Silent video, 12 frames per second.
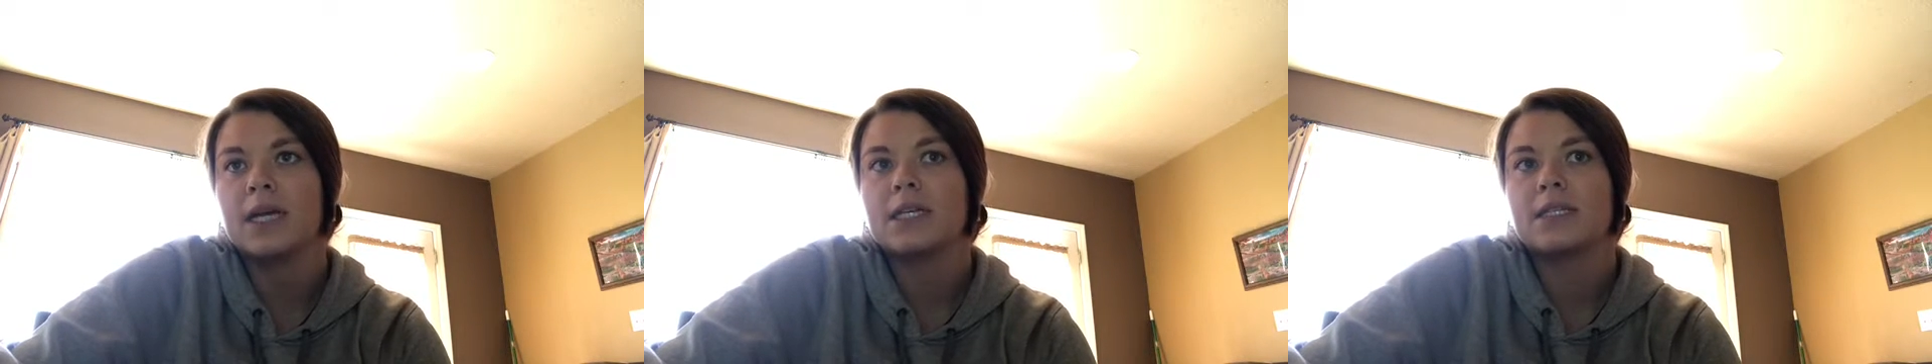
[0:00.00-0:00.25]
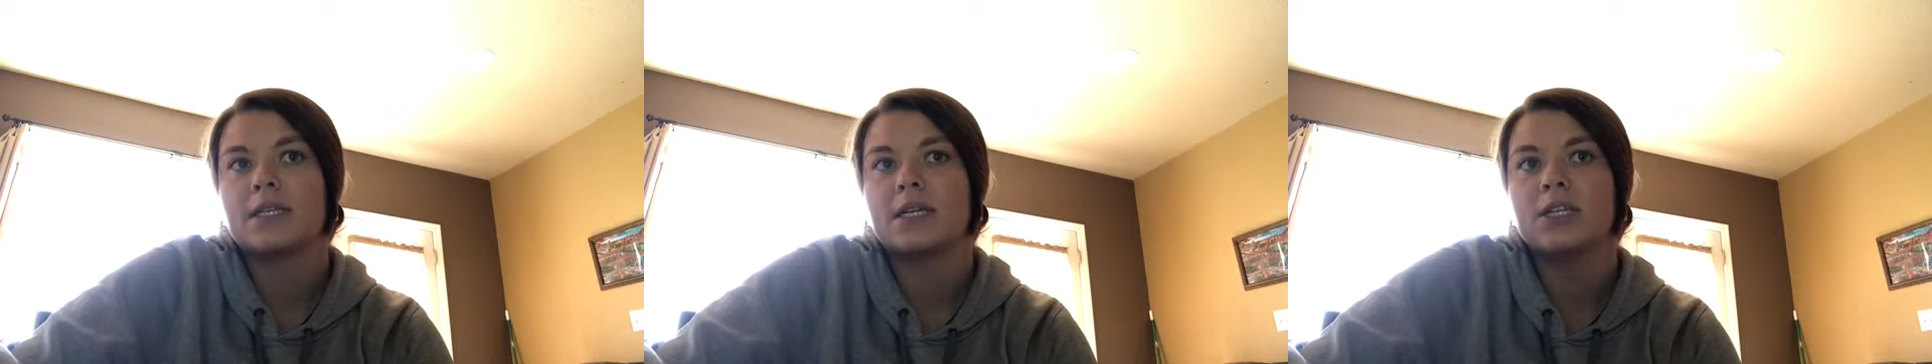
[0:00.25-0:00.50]

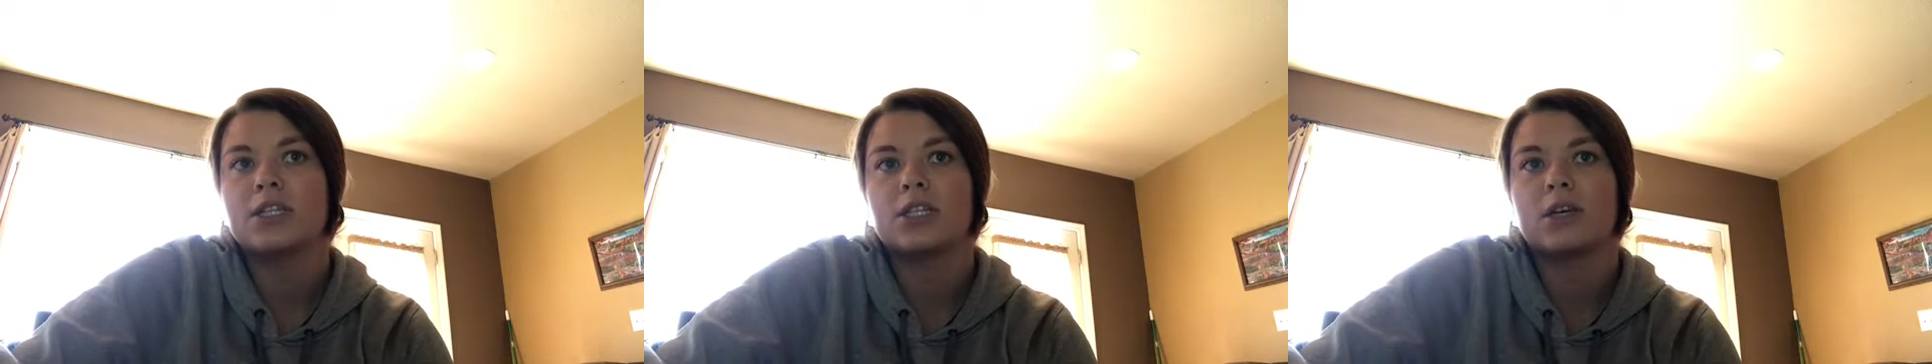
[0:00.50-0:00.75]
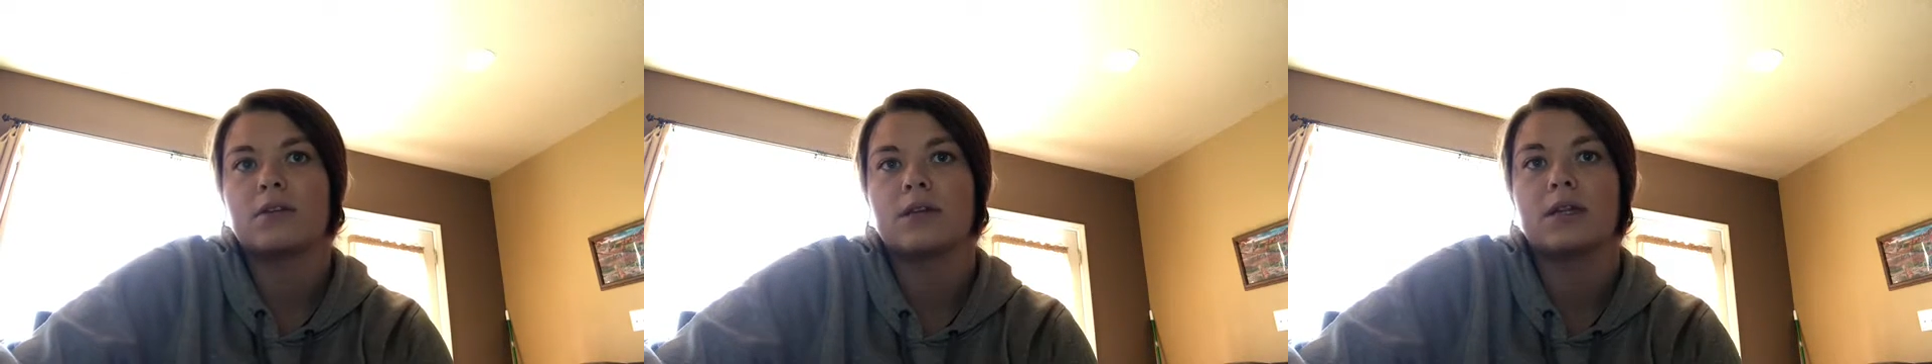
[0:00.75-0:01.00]
studies
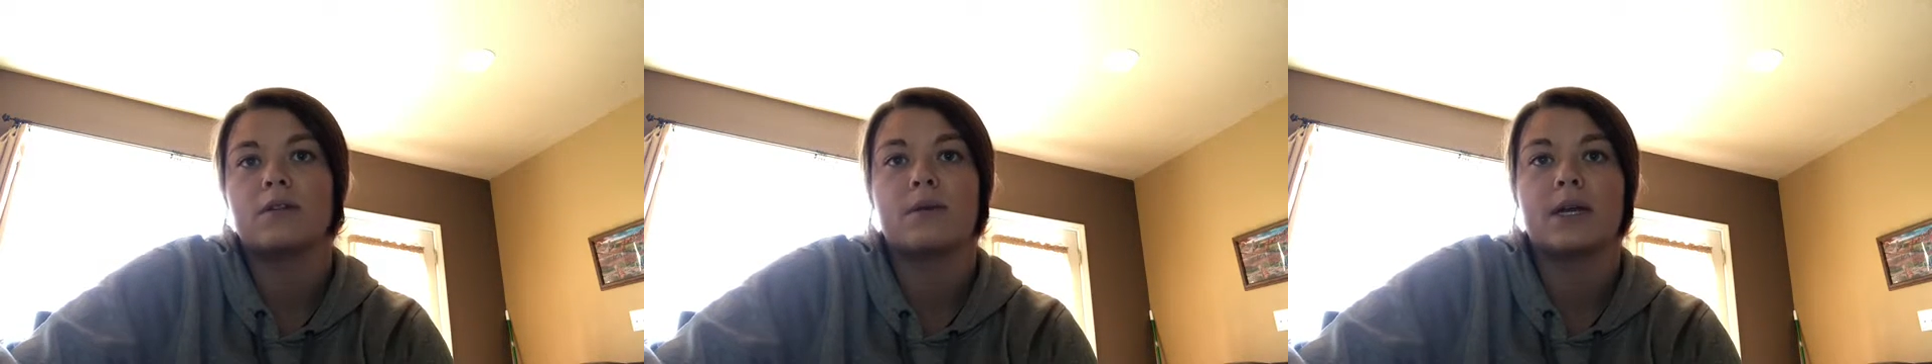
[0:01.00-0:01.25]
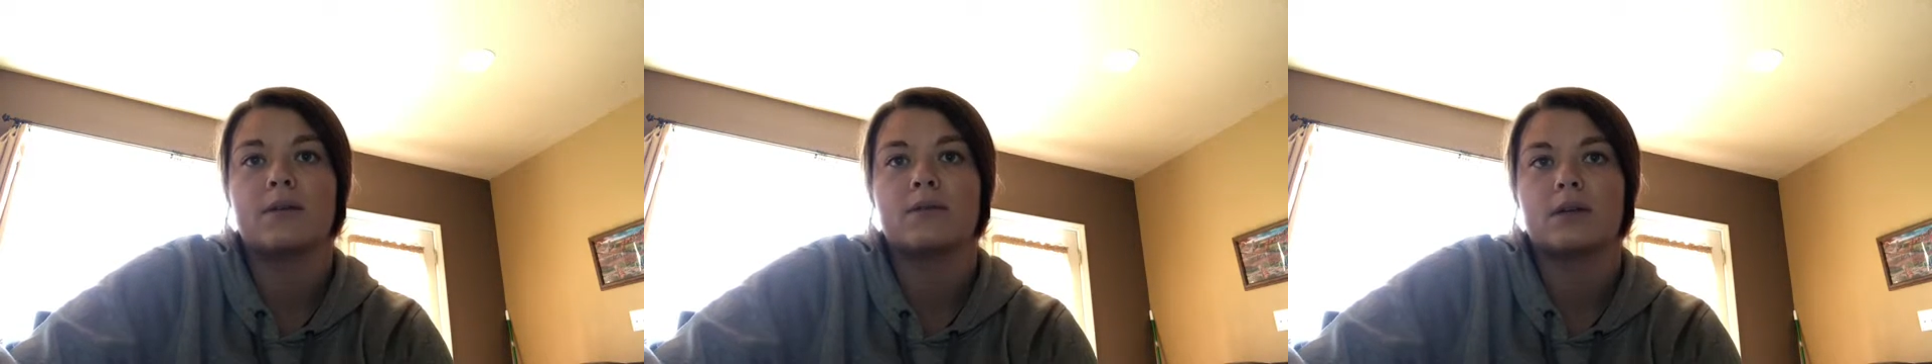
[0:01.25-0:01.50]
show that
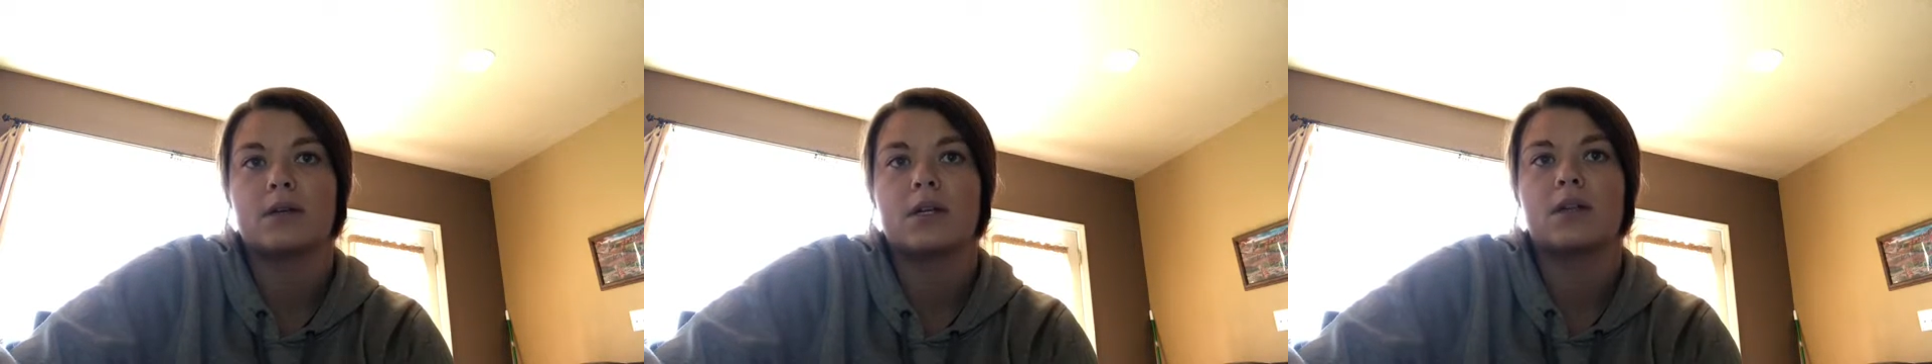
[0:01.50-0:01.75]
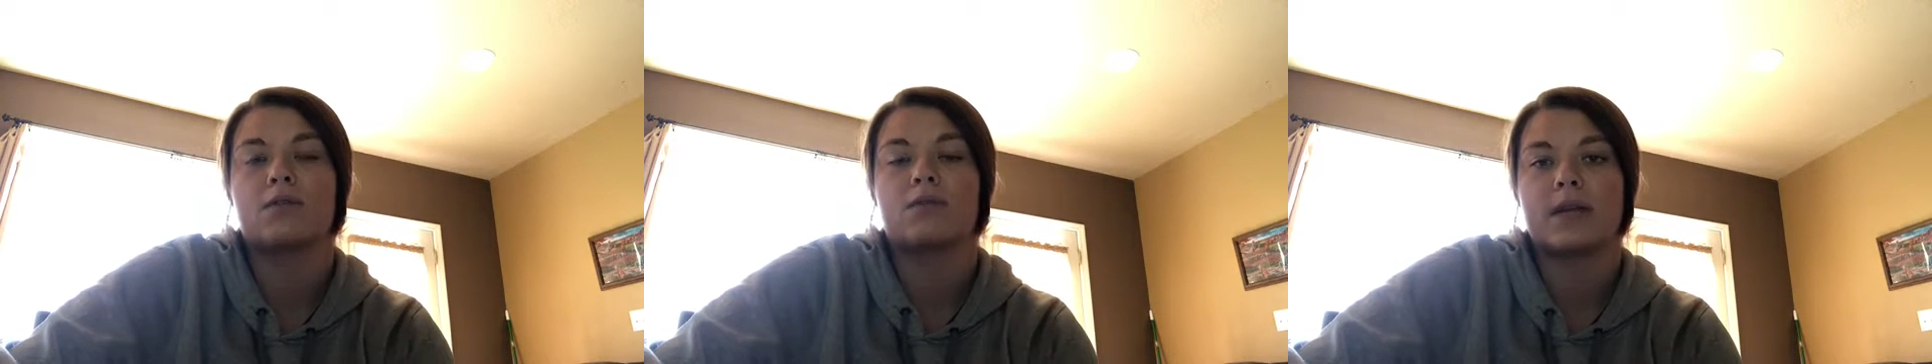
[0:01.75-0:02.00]

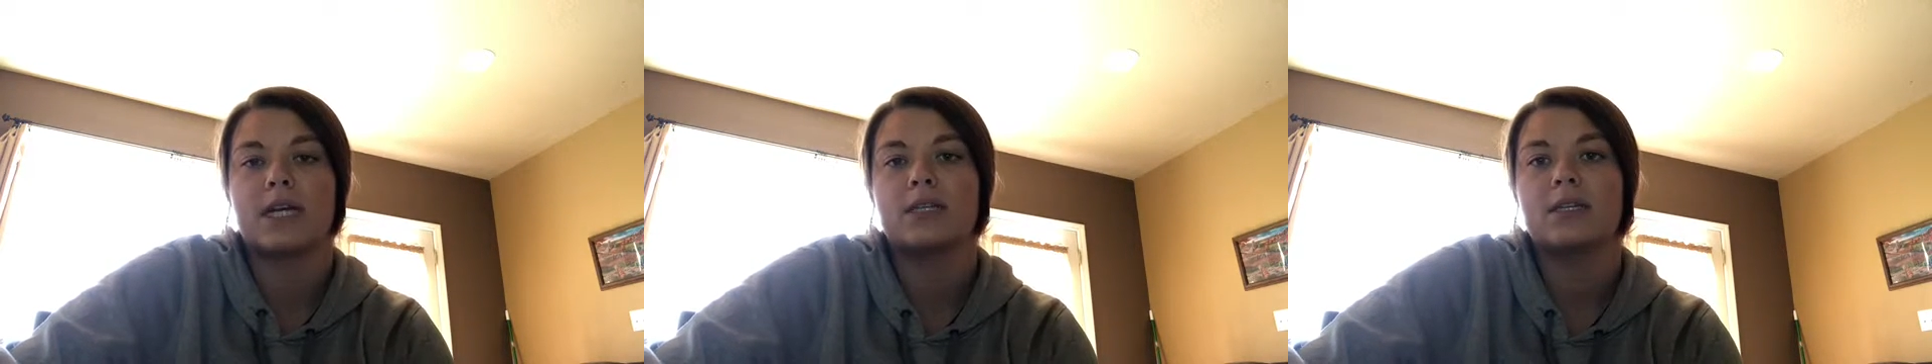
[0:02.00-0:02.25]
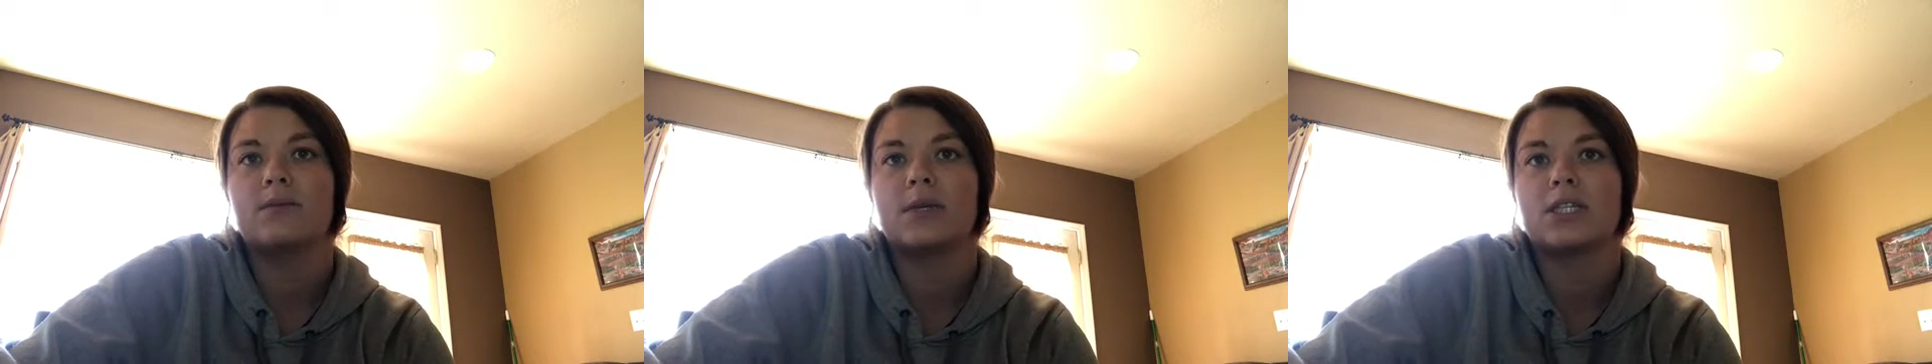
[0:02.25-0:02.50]
the rate
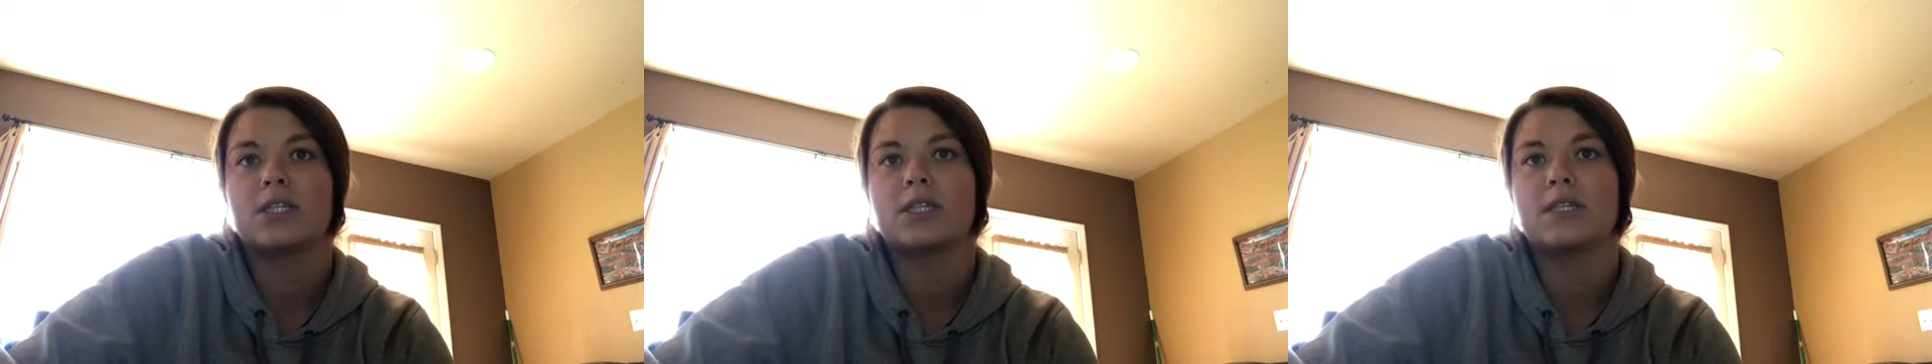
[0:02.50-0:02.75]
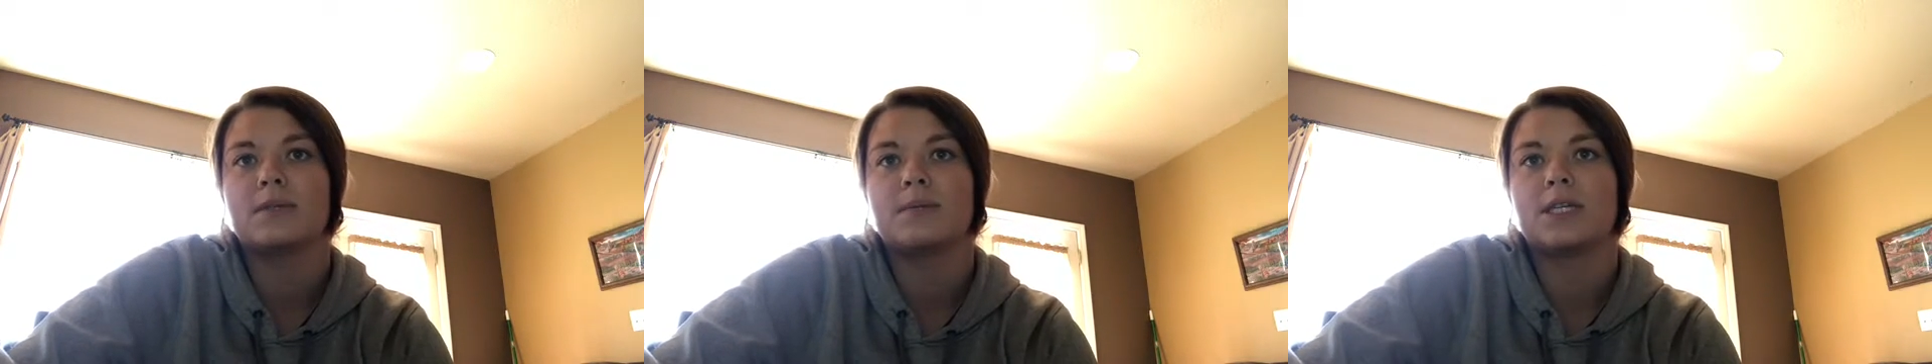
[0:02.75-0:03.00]
in which
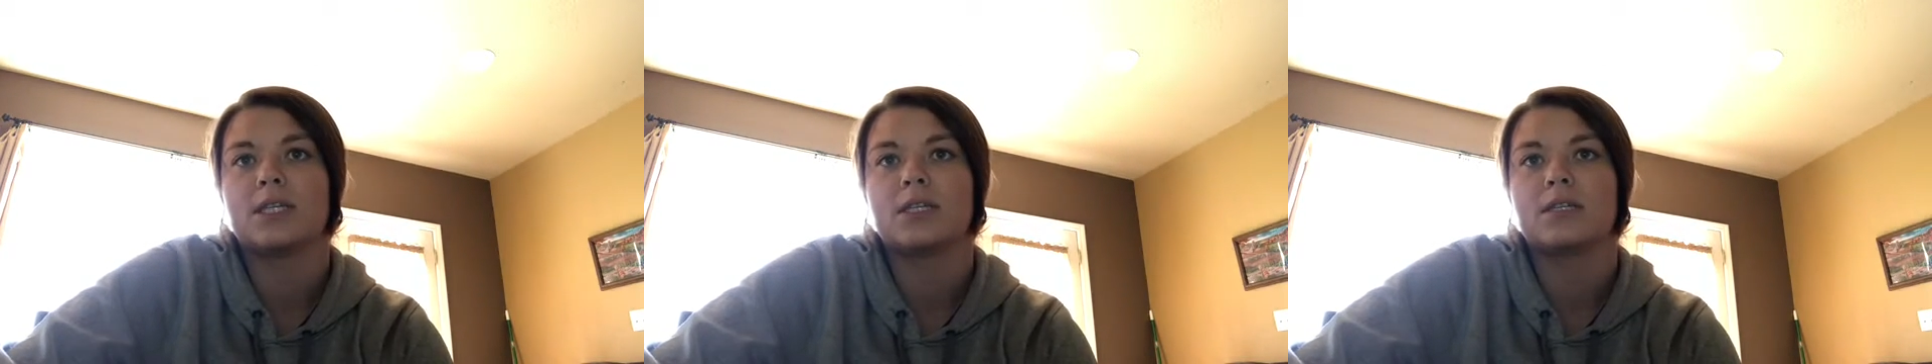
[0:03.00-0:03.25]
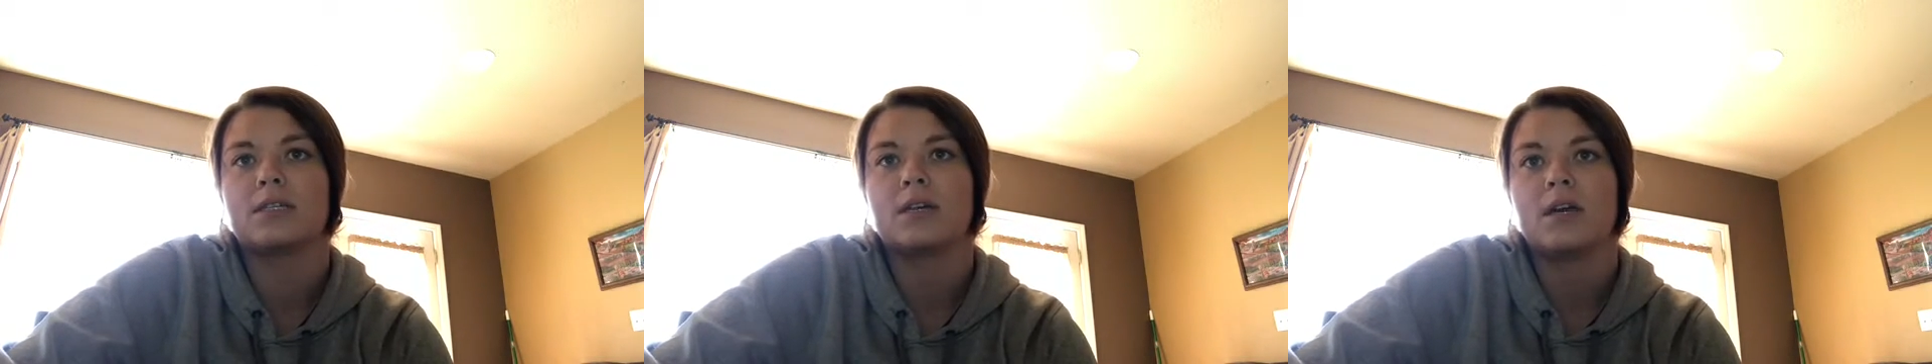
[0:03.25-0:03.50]
these
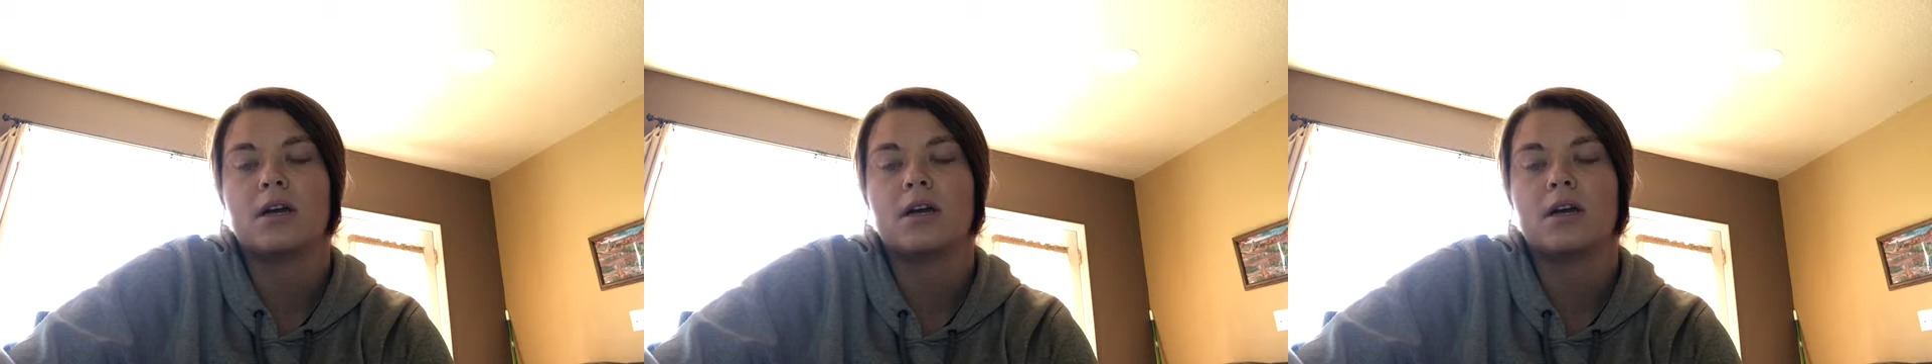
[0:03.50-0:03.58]
species